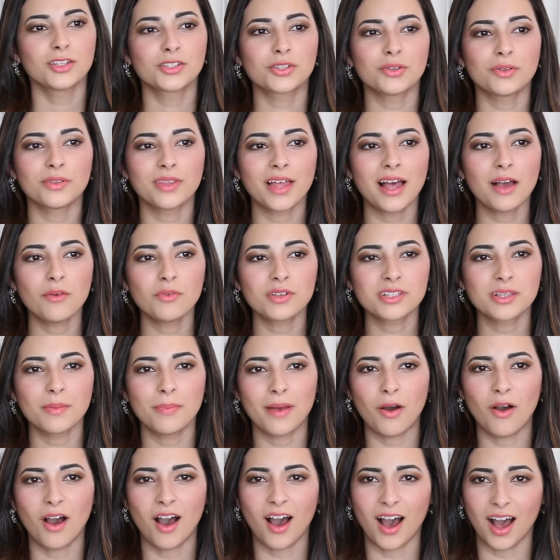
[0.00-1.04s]
So that was
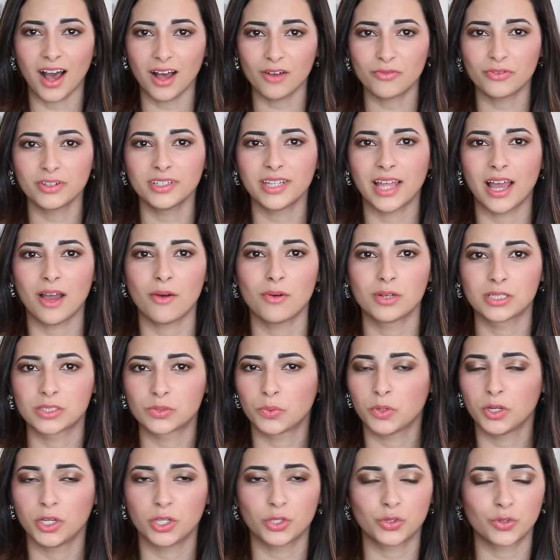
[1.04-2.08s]
about half an
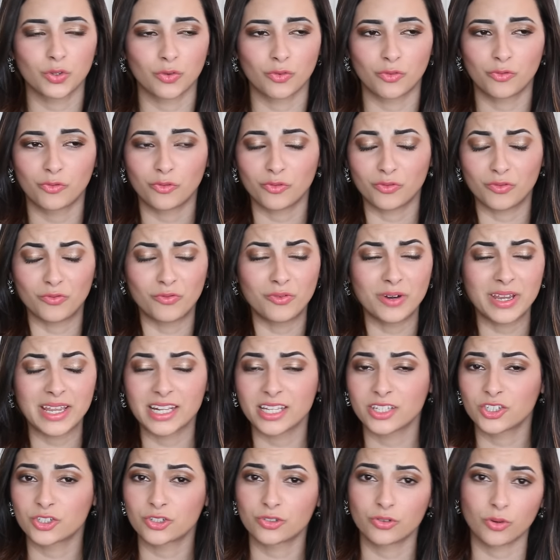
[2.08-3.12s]
hour's worth of
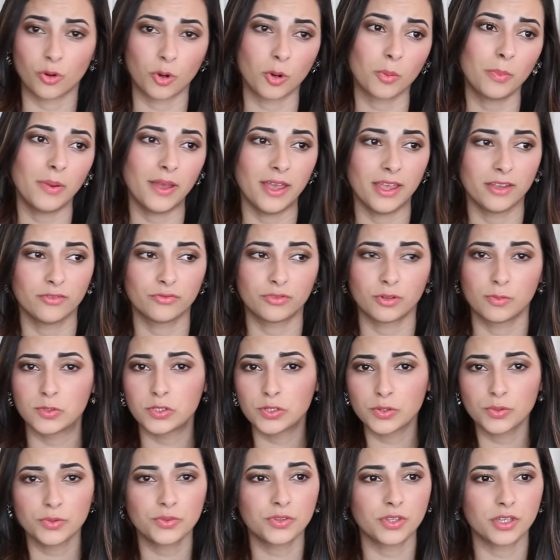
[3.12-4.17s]
really strong pain from
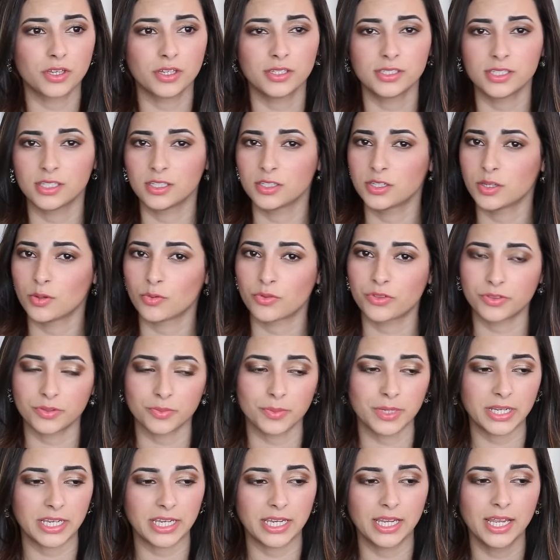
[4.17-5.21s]
2:30 until
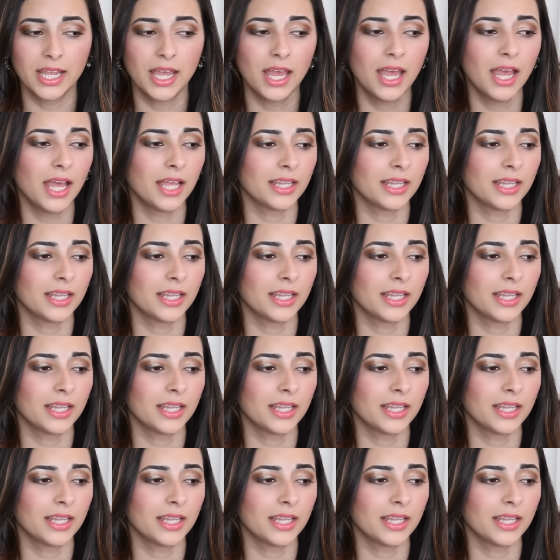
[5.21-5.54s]
3.